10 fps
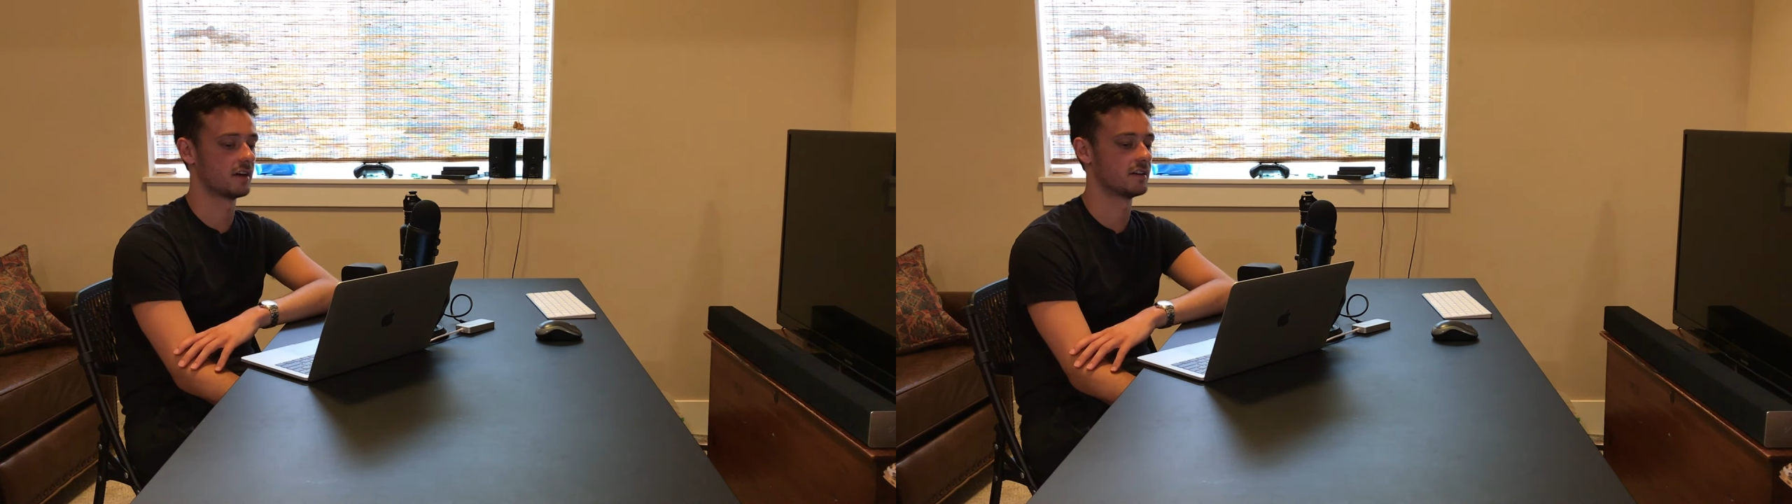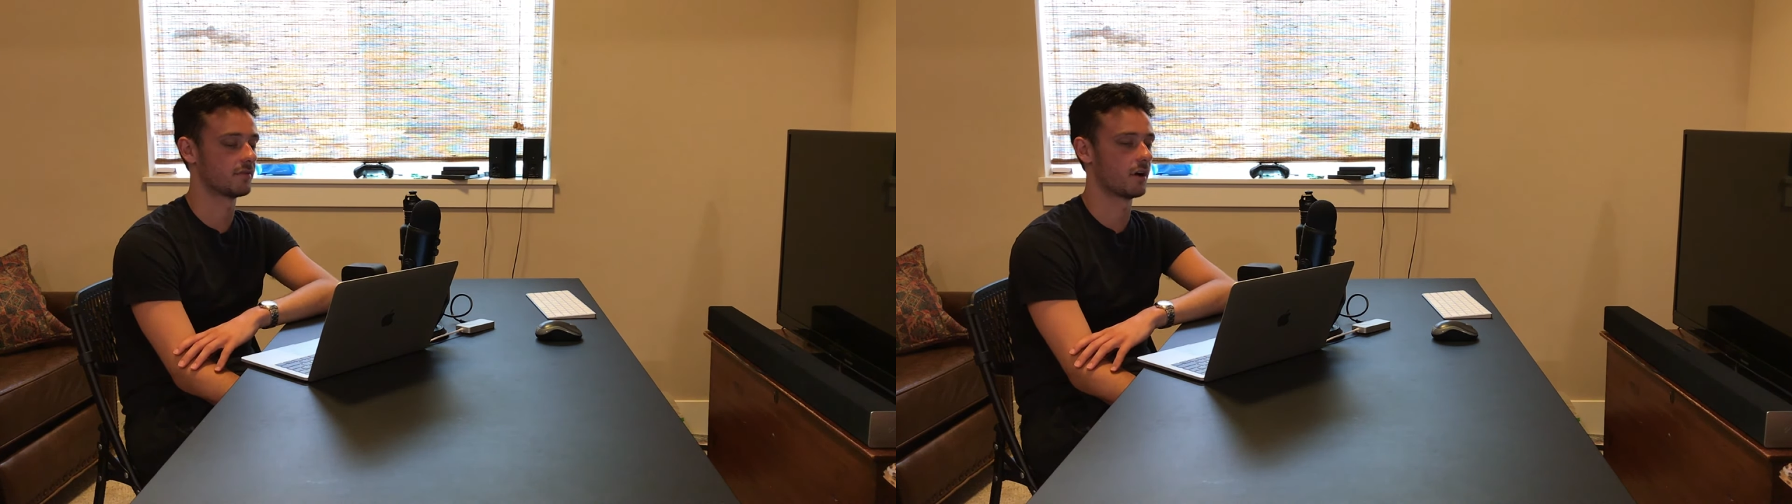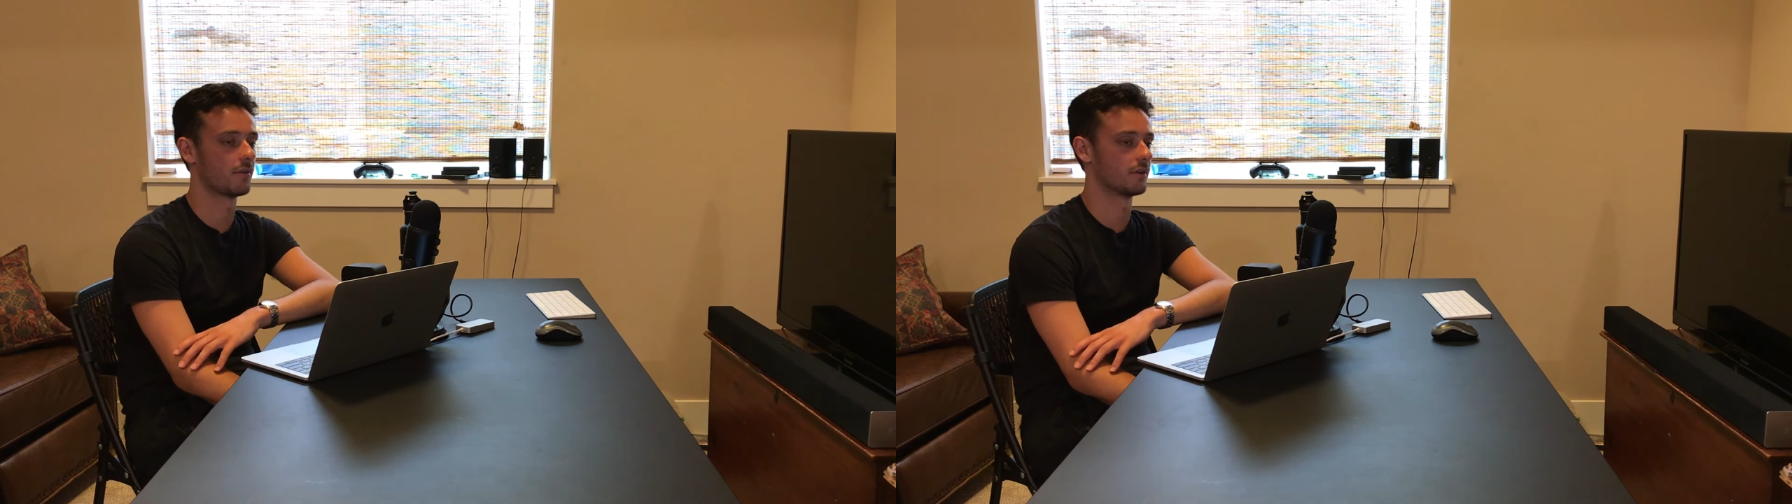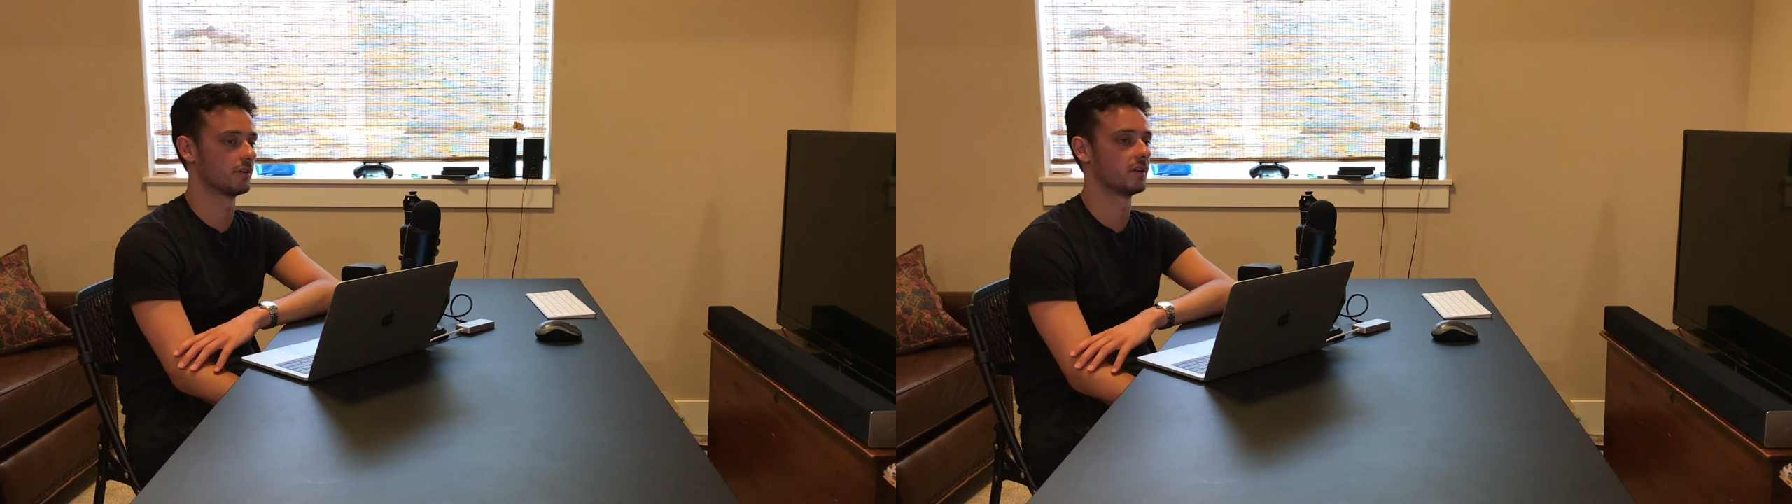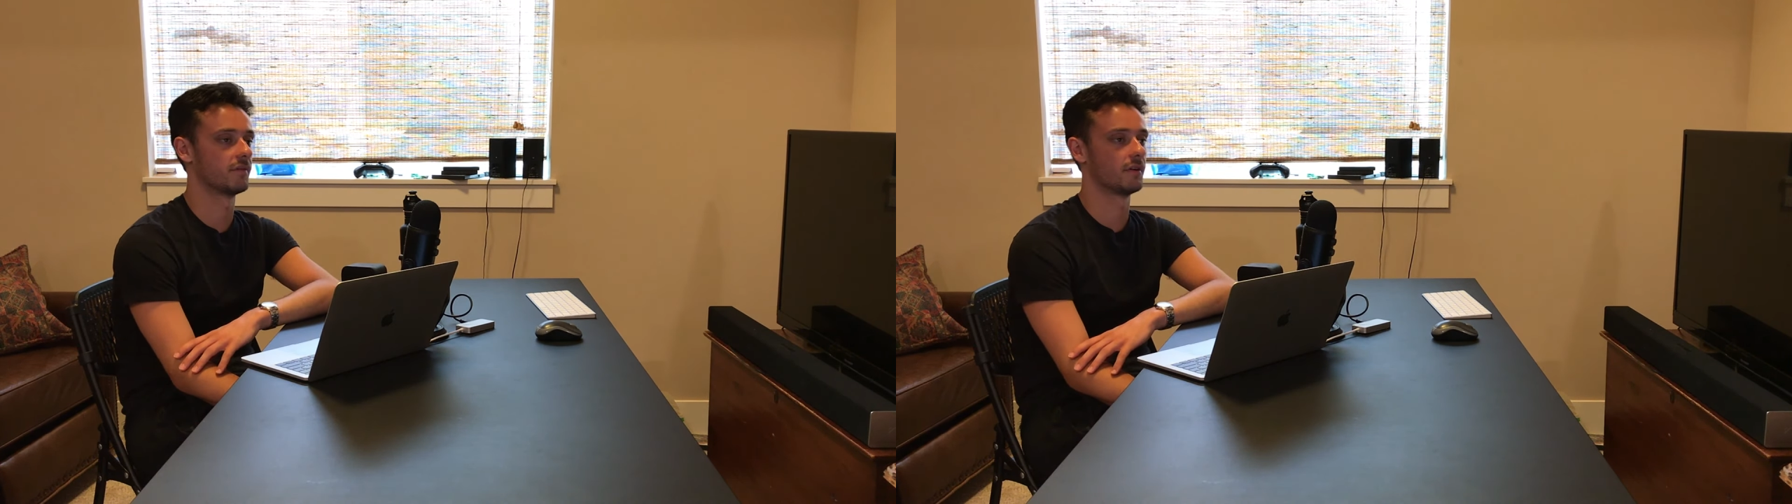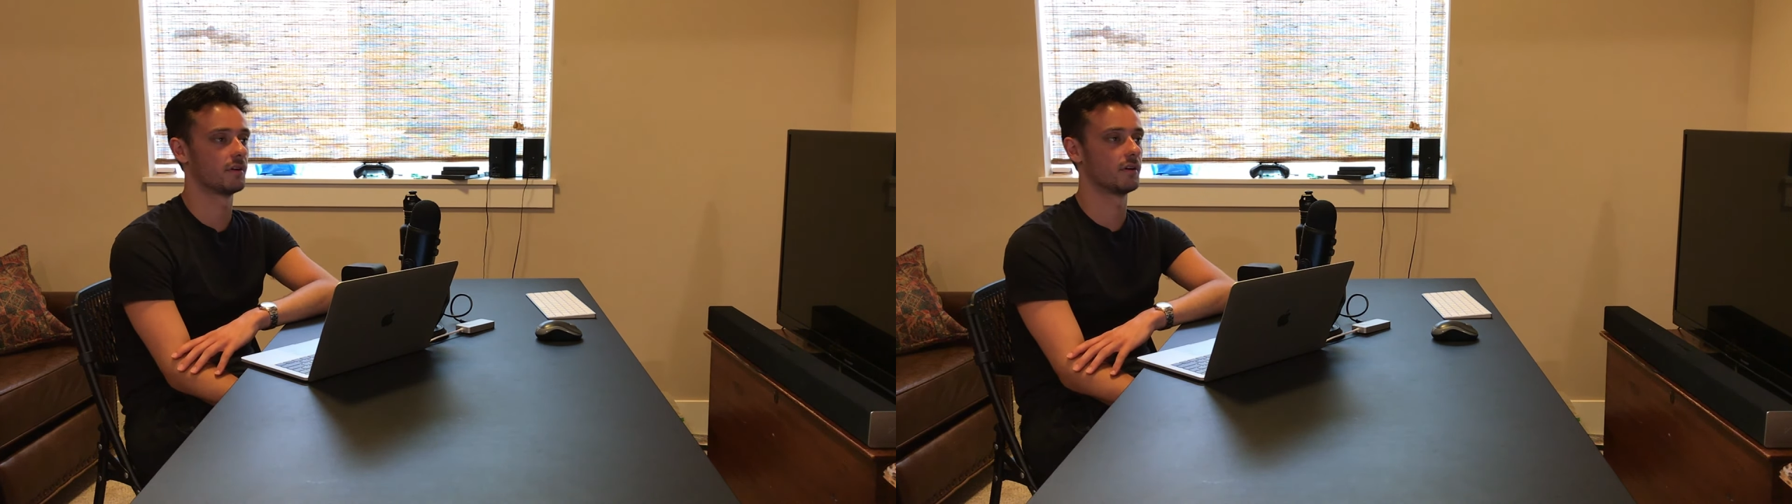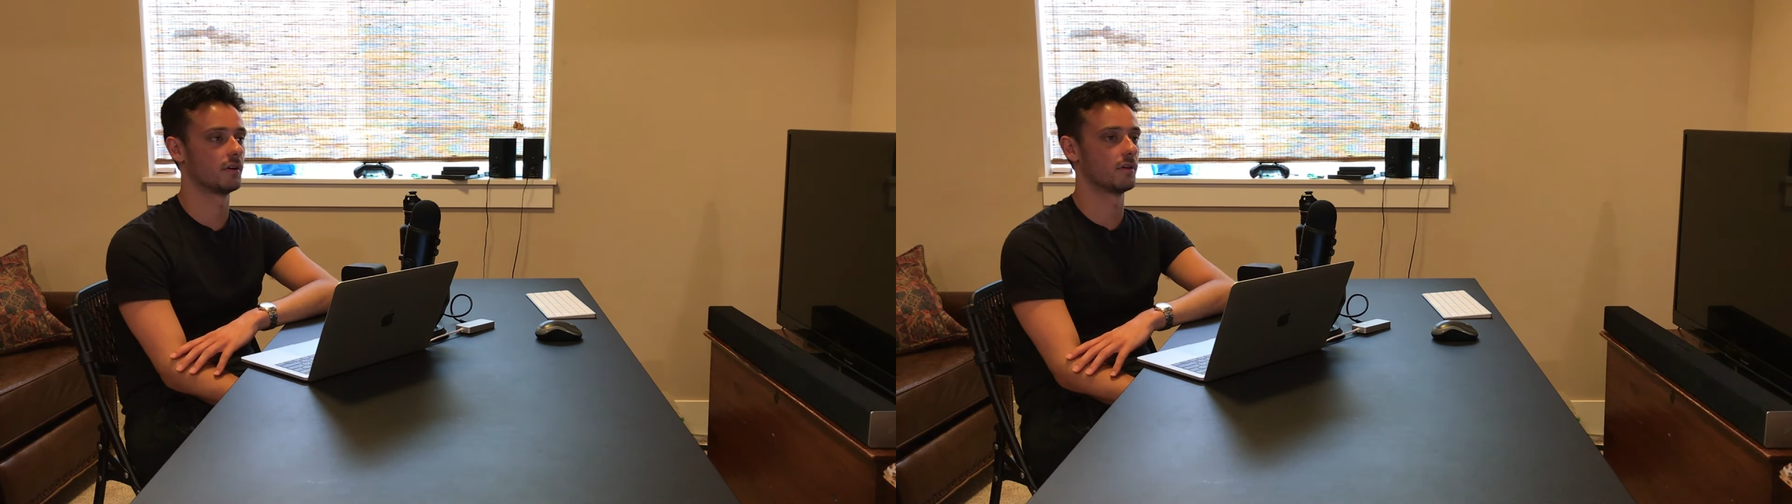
different